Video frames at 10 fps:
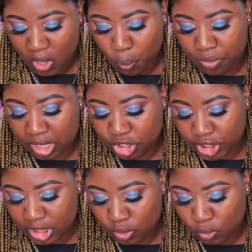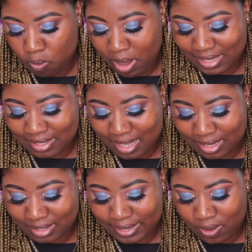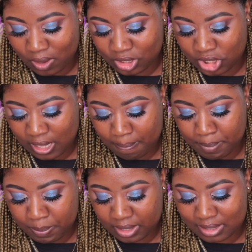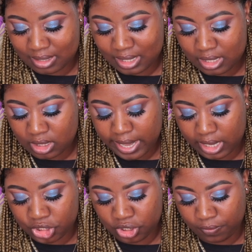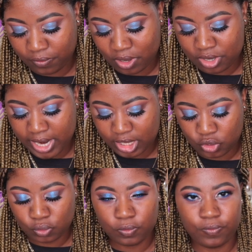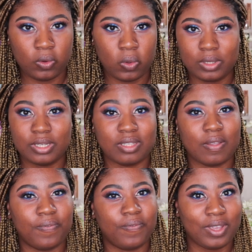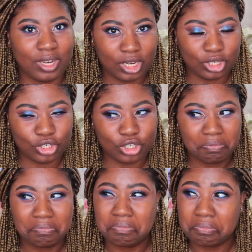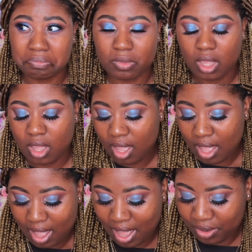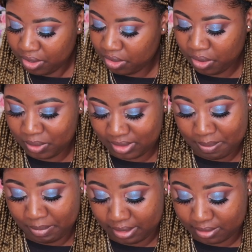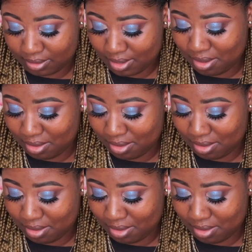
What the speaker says: with a gentle micellar technology that mimics skin texture for a natural, flawless finish. I don't know what that means.